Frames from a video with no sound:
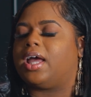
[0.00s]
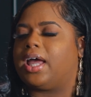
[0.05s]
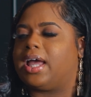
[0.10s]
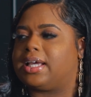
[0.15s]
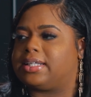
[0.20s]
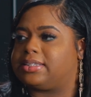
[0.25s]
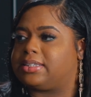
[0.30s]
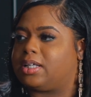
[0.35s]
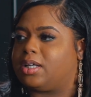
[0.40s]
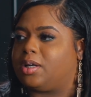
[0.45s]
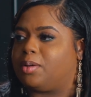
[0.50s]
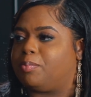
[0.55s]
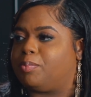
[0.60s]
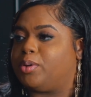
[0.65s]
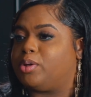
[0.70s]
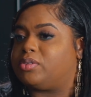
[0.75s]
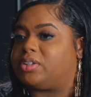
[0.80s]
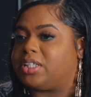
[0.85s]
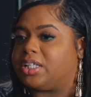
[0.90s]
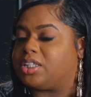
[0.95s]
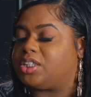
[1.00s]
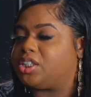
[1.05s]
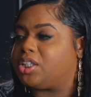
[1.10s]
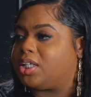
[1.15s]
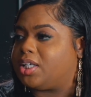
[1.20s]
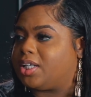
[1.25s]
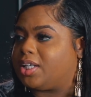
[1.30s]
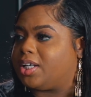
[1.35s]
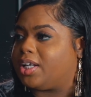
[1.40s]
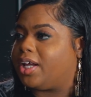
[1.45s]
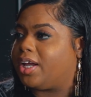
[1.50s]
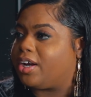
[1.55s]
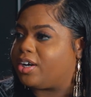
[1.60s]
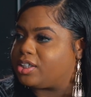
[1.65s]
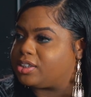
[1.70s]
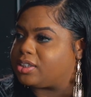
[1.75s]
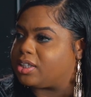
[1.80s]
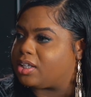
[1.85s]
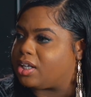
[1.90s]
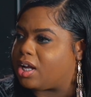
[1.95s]
as a beautician in a hair
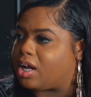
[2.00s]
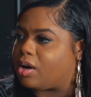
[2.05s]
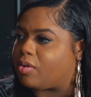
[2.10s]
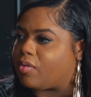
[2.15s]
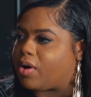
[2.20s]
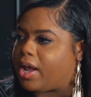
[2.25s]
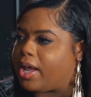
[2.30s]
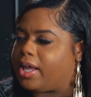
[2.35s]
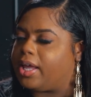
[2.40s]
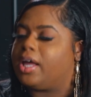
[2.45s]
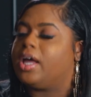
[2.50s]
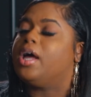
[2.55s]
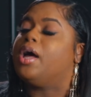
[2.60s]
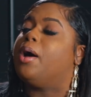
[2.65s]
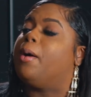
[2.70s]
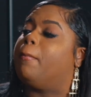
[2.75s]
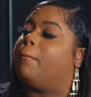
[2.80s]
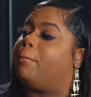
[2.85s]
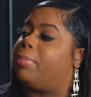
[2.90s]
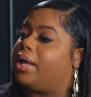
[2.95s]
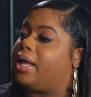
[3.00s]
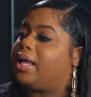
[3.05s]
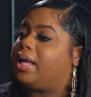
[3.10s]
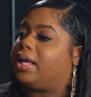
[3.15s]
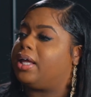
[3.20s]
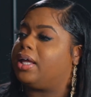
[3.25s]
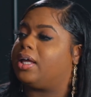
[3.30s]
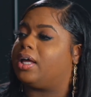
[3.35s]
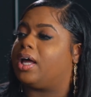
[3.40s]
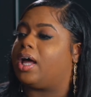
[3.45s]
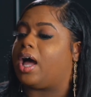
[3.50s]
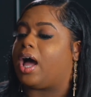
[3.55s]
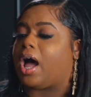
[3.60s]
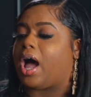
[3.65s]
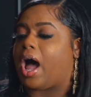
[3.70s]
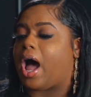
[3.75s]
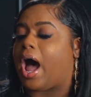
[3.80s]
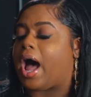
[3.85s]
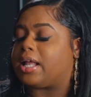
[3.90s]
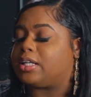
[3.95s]
salon, right? But
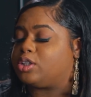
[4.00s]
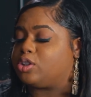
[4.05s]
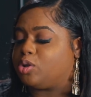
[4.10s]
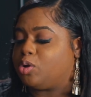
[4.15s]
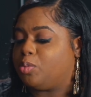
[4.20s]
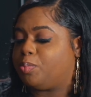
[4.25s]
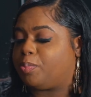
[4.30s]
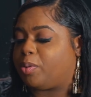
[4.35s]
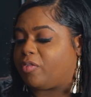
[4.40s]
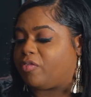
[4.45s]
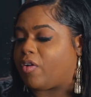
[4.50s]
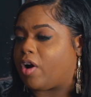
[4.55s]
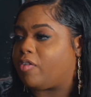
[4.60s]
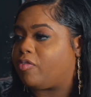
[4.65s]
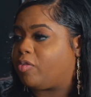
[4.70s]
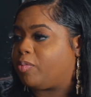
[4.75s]
I do prefer for